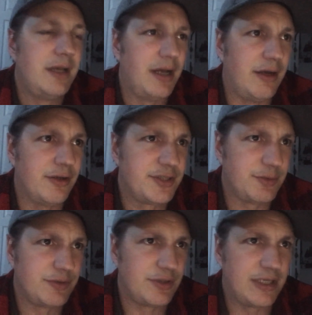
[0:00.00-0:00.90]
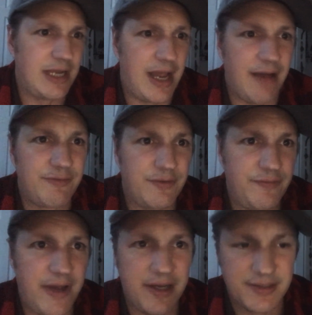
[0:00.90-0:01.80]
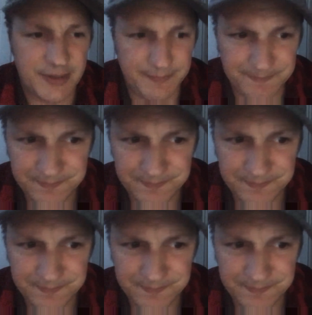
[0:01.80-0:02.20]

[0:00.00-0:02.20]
I also was looking at After Effects, and